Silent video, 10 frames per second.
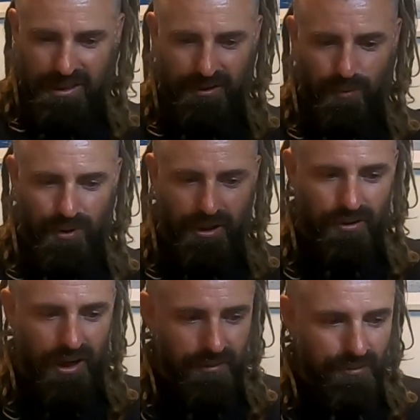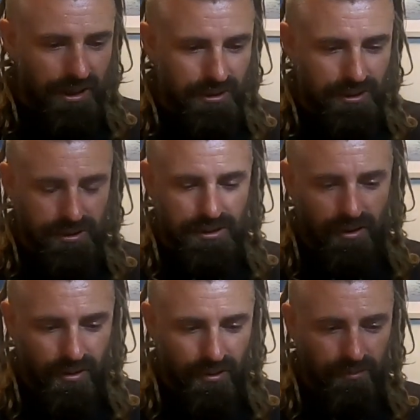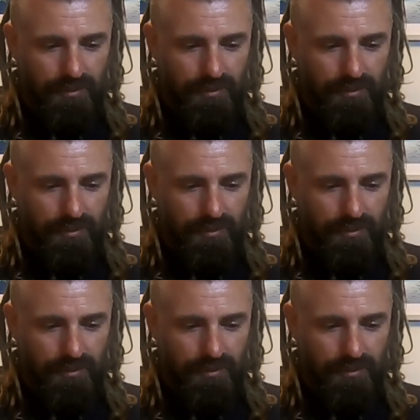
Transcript: what a great rig to start off